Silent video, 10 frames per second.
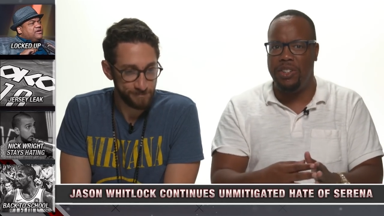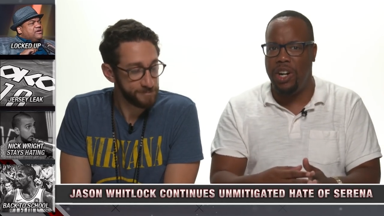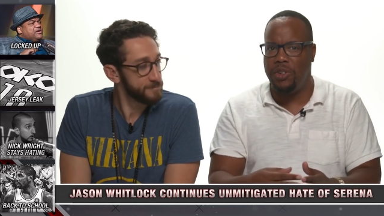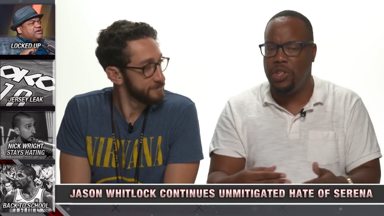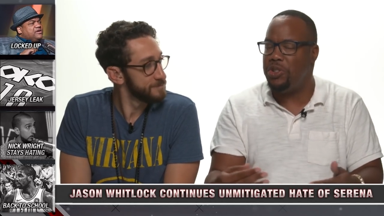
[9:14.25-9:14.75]

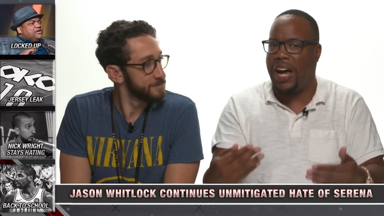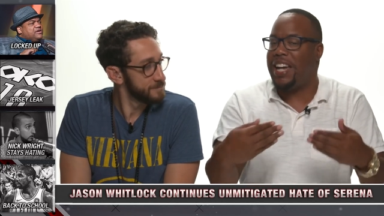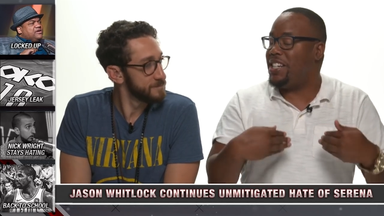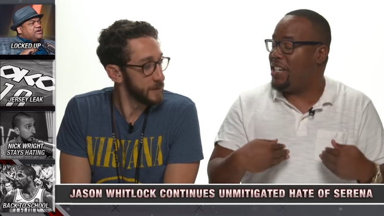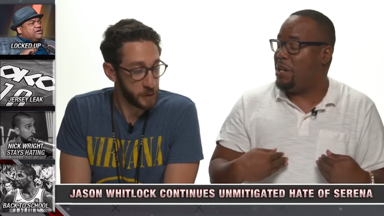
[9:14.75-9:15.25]
Speaker 1: you know you should
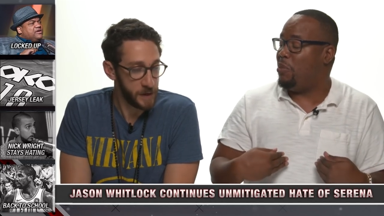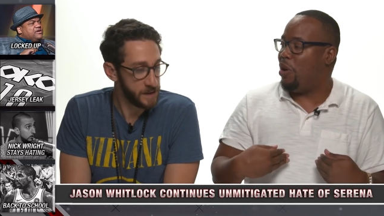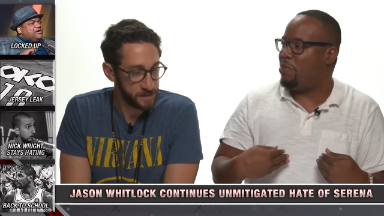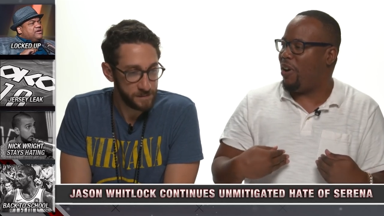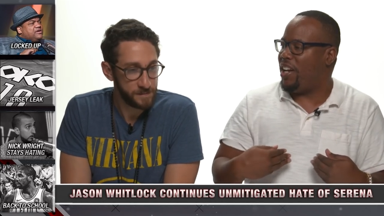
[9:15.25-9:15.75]
I shouldn't get
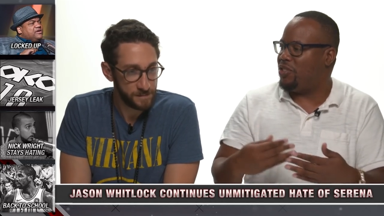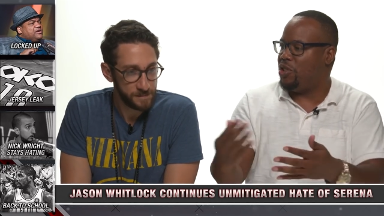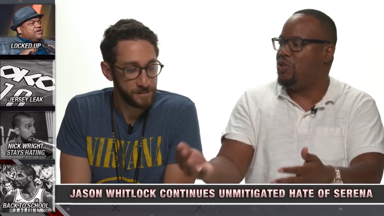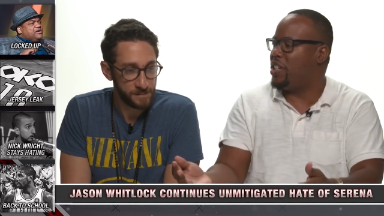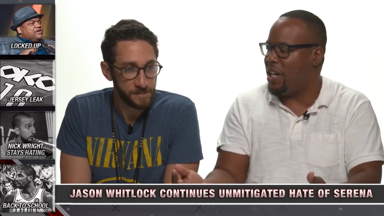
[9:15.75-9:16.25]
Agreed. more praise
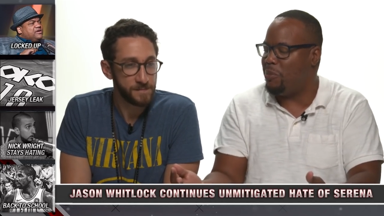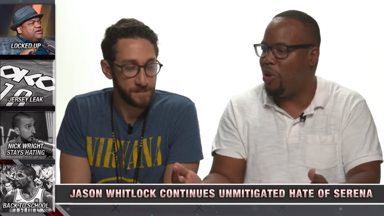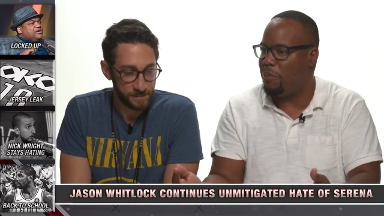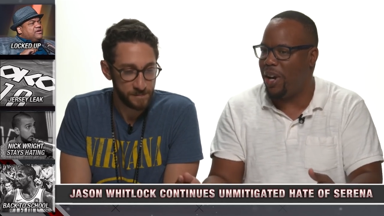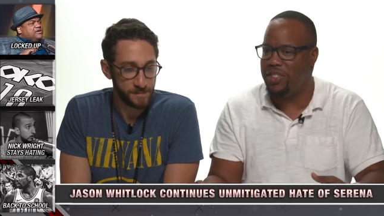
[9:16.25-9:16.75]
or you should get
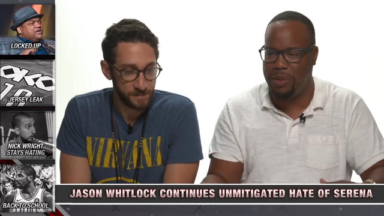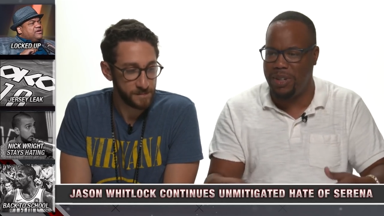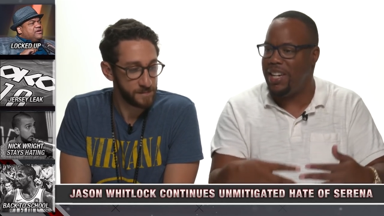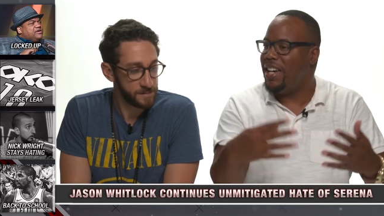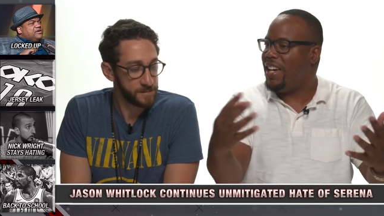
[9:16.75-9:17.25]
more praise
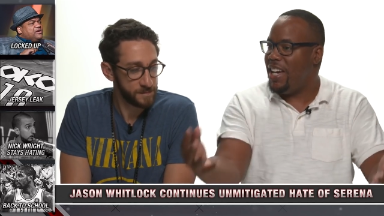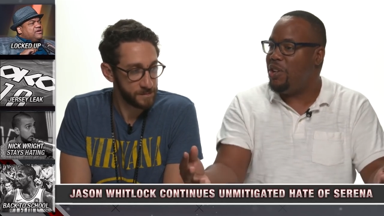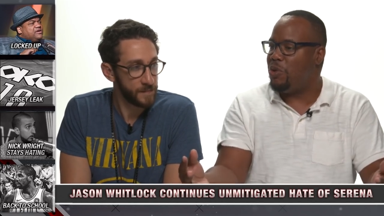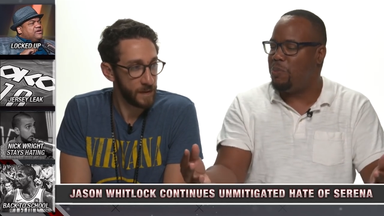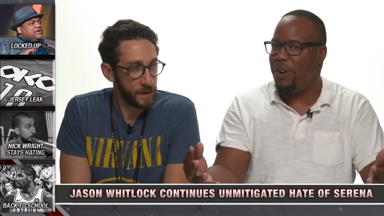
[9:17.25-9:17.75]
to be
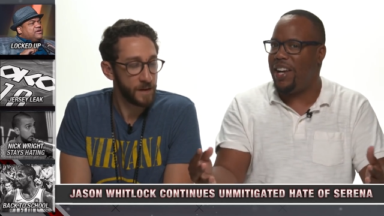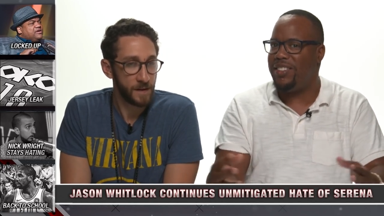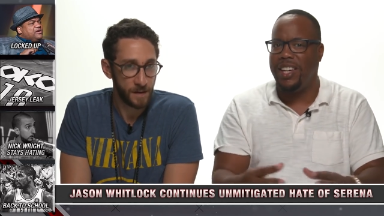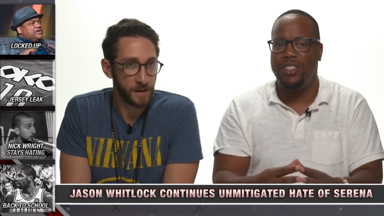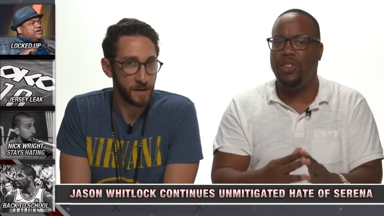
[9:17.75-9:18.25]
equal
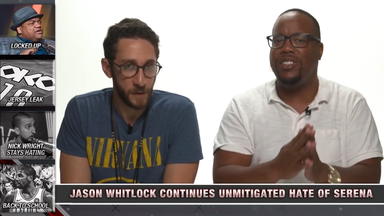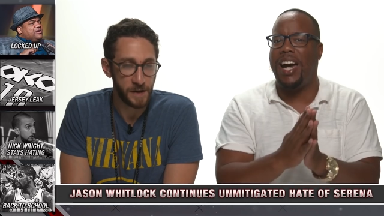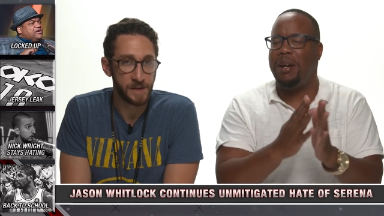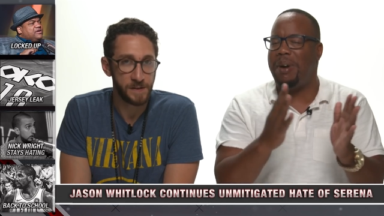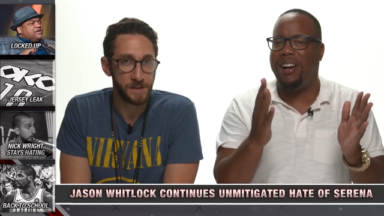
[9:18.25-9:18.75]
praise. So it's
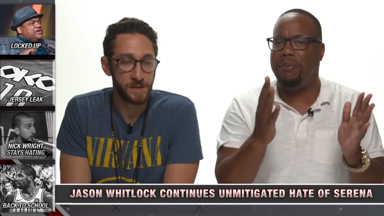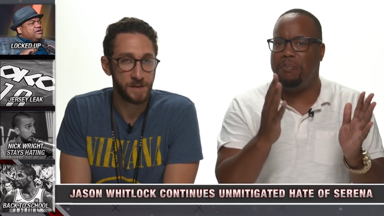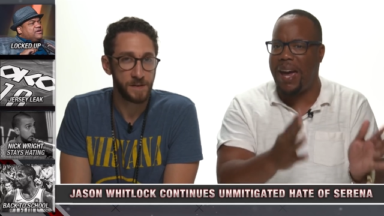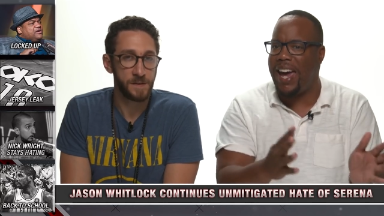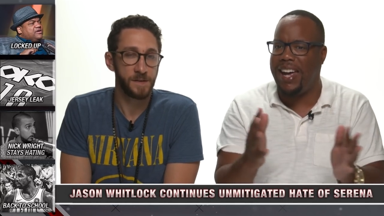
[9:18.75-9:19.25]
Agreed. not
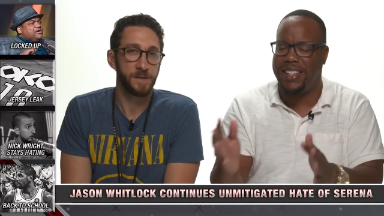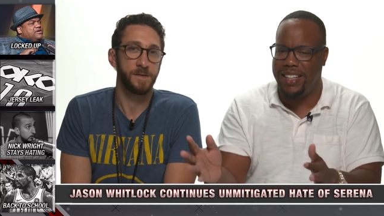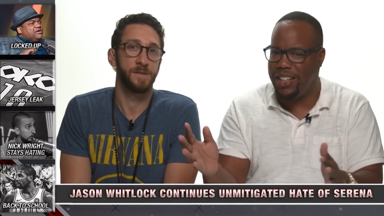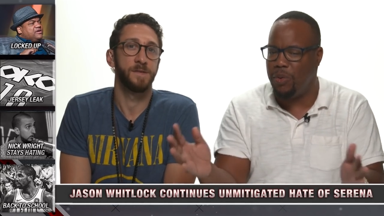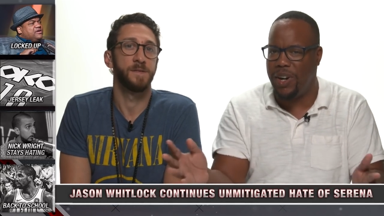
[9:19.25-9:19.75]
about
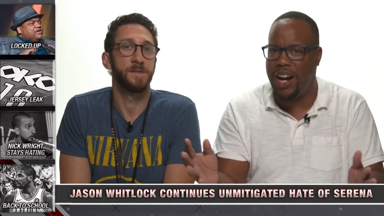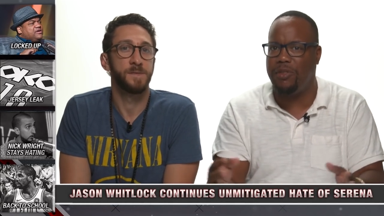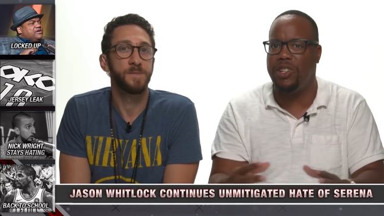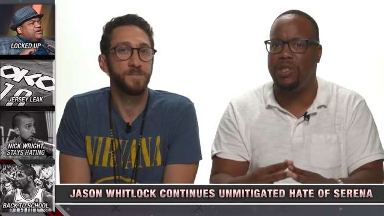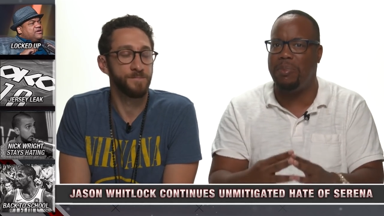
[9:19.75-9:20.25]
bad, good, or
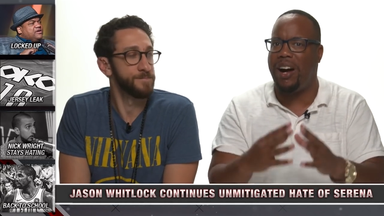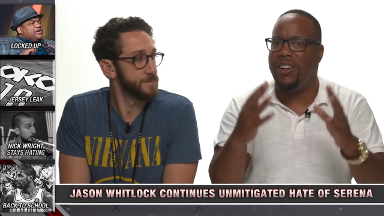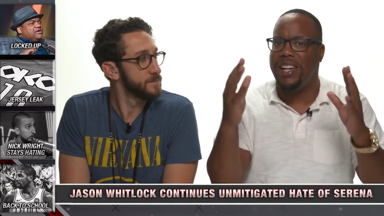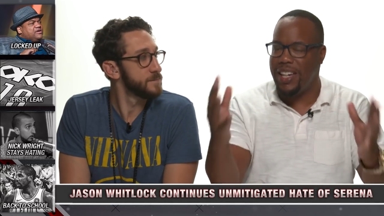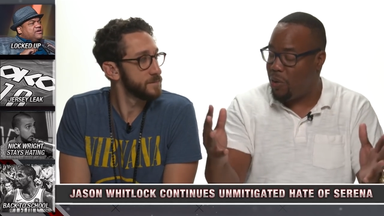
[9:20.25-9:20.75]
whatever.
Speaker 2: It's
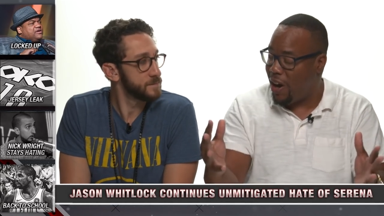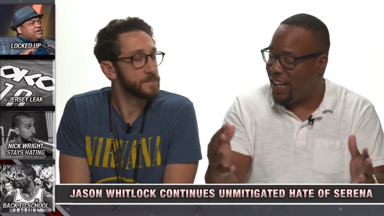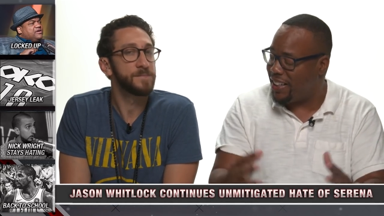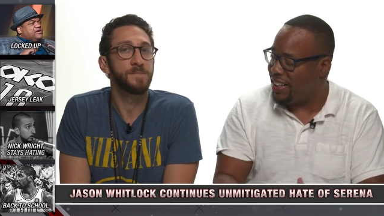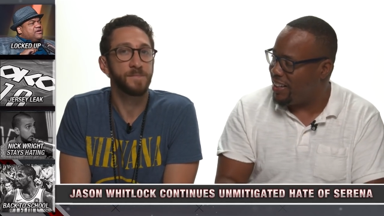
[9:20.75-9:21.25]
about mm-hmm.
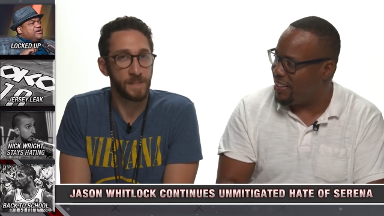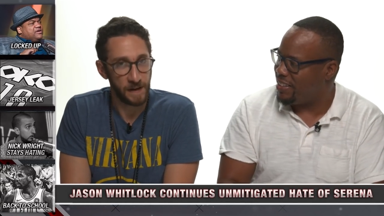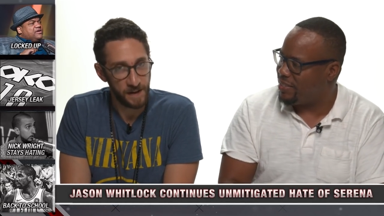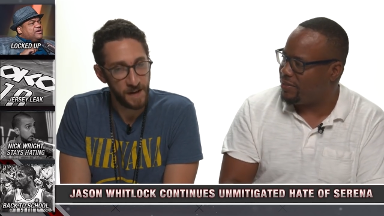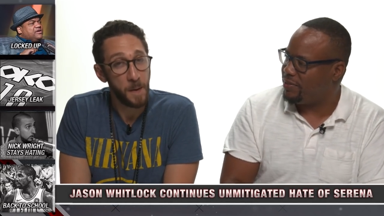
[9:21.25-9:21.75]
equality.
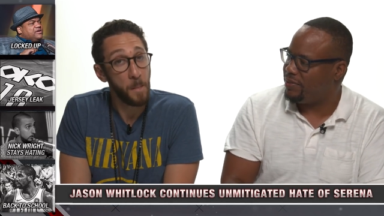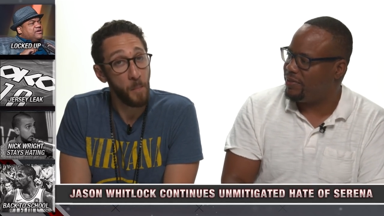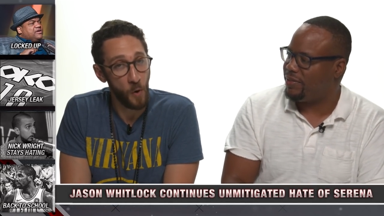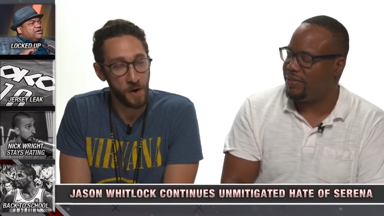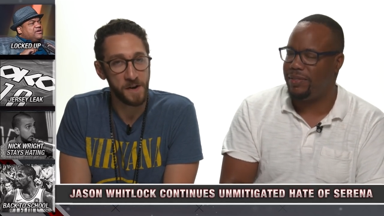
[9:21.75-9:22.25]

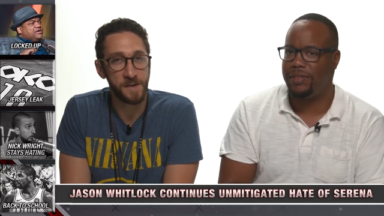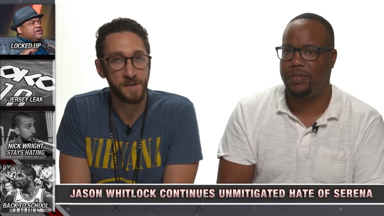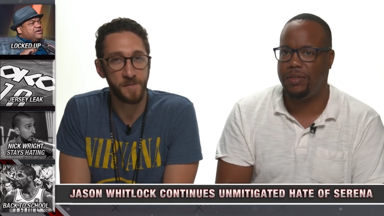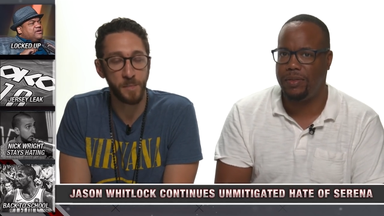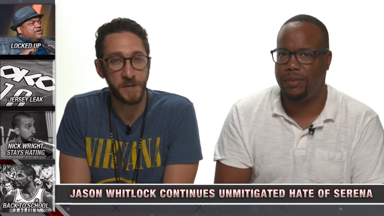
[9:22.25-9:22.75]
More
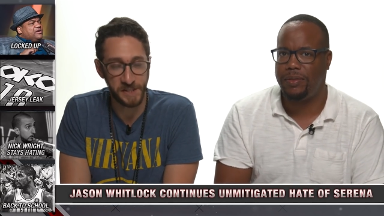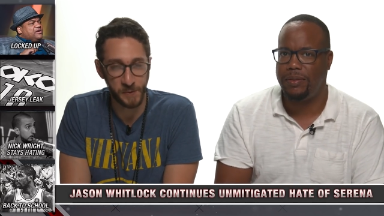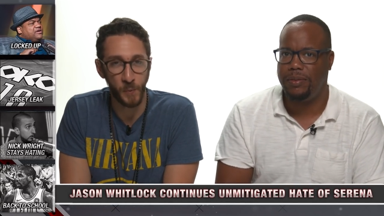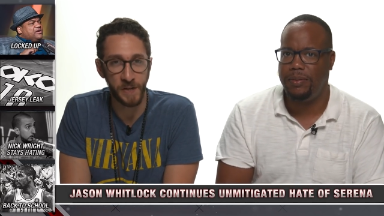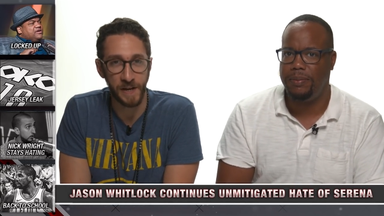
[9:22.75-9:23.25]
from
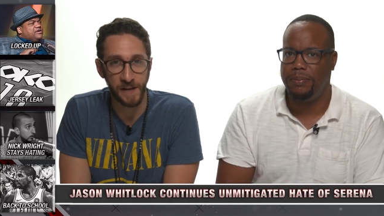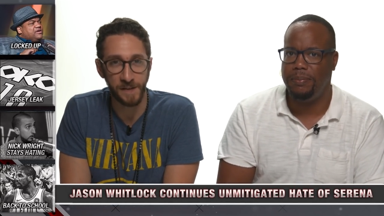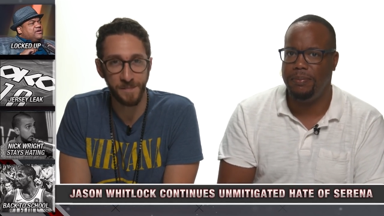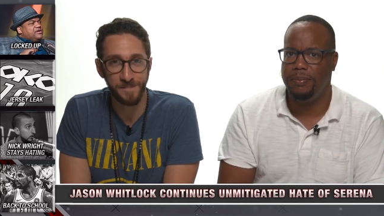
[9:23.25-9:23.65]
Jason Whitlock.